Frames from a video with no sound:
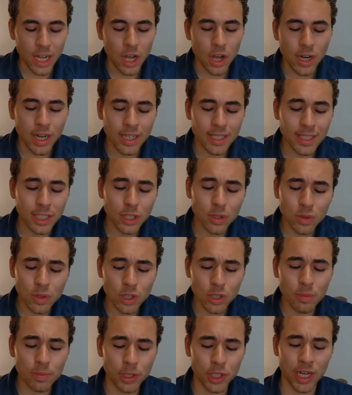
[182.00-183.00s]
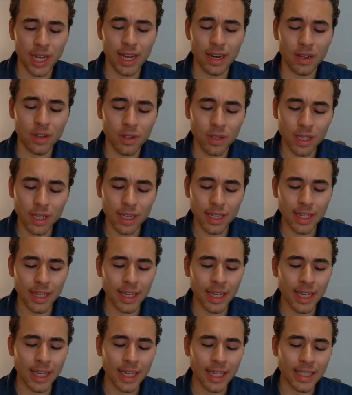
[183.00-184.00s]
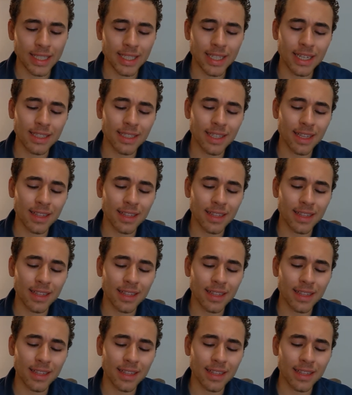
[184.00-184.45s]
his YouTube channel, he states